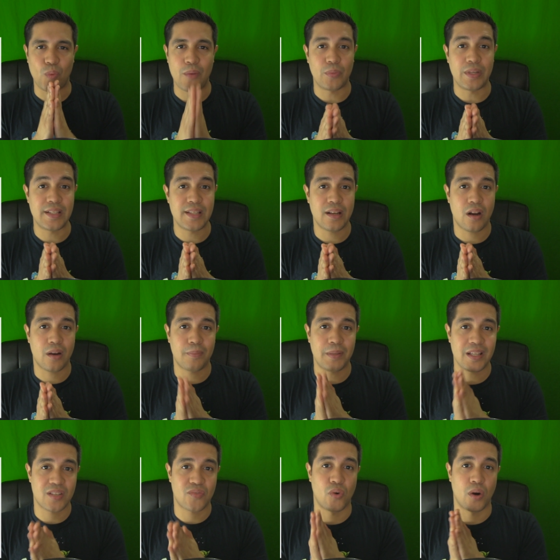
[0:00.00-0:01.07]
when we did our
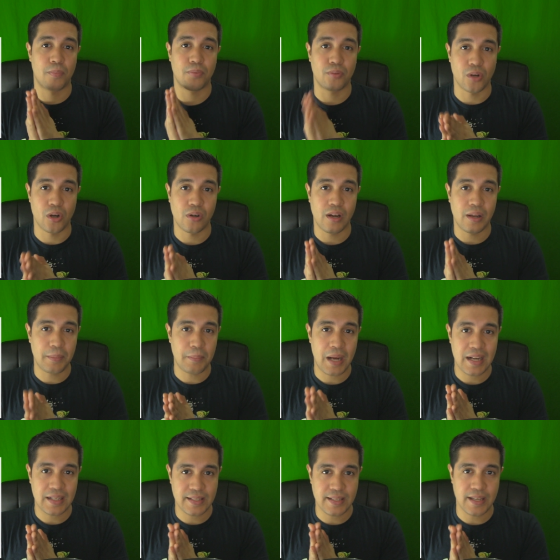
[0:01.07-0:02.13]
PS4 Pro
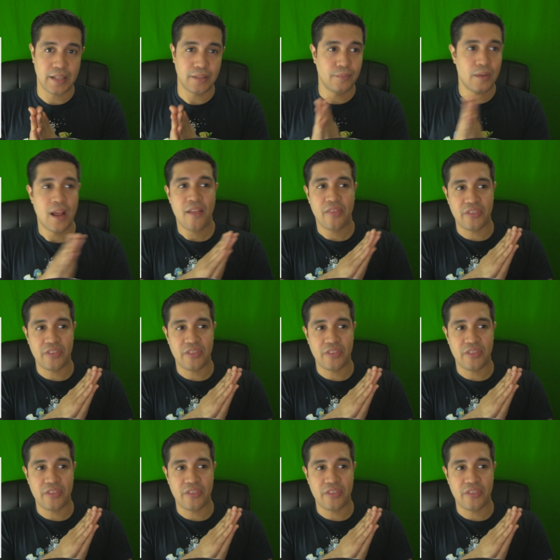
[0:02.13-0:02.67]
unboxing,